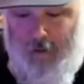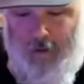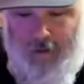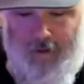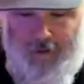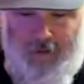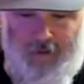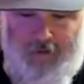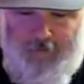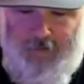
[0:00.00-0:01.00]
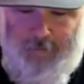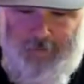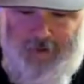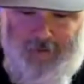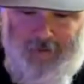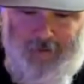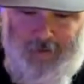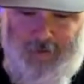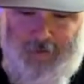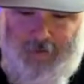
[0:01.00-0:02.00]

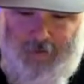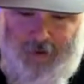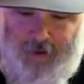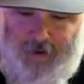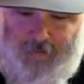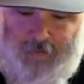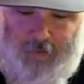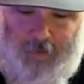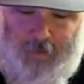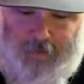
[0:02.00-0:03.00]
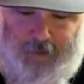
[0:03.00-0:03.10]
Submariner And the Hulk